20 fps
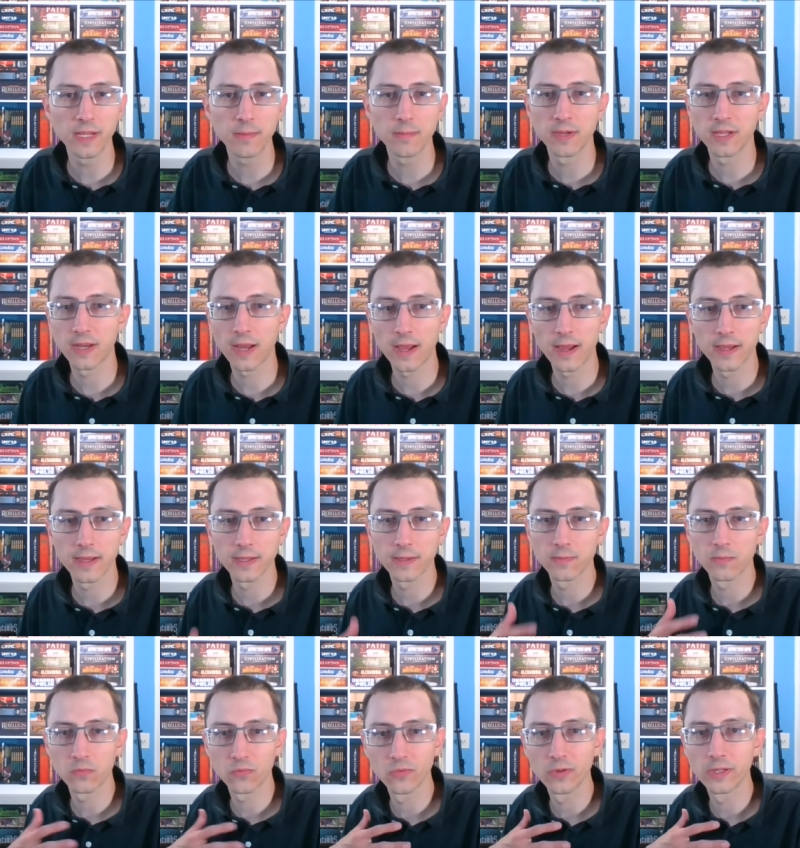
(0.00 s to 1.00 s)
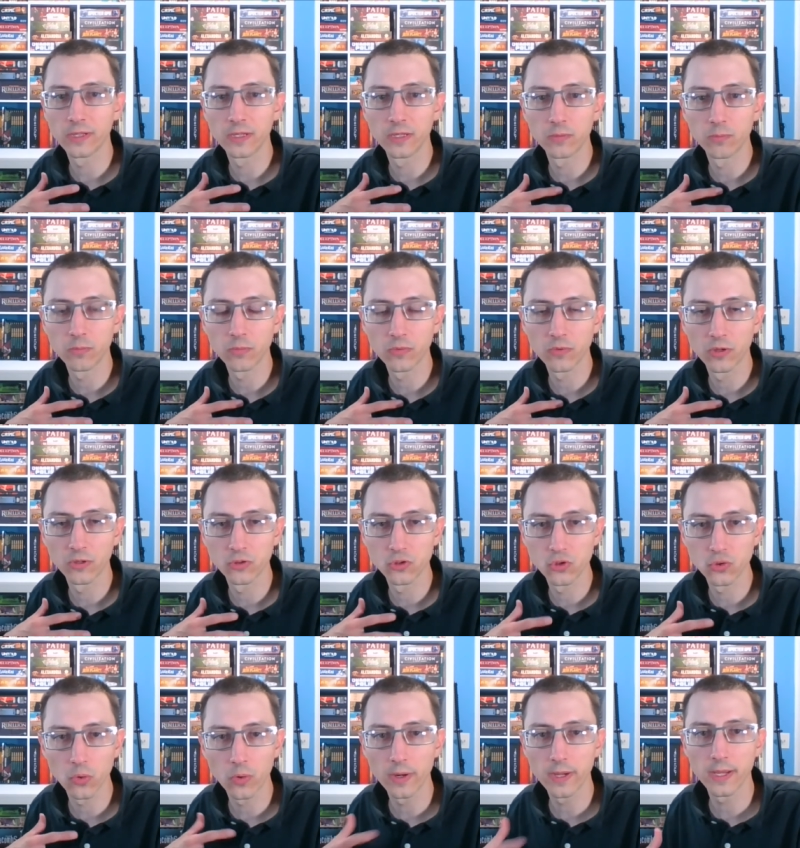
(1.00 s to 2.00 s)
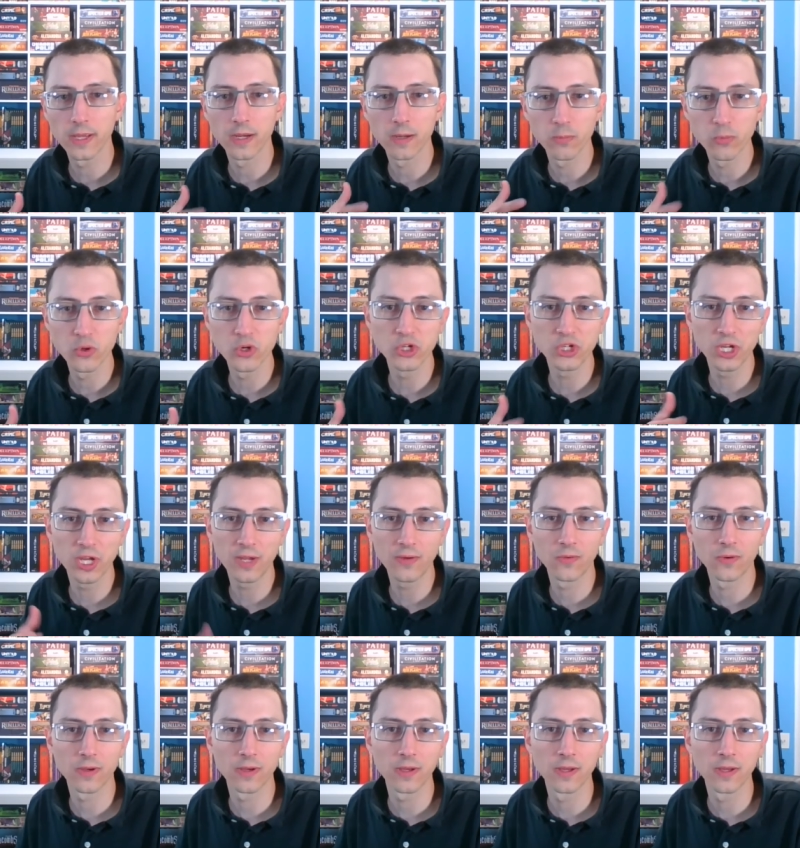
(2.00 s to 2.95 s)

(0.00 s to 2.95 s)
but I really enjoy and appreciate when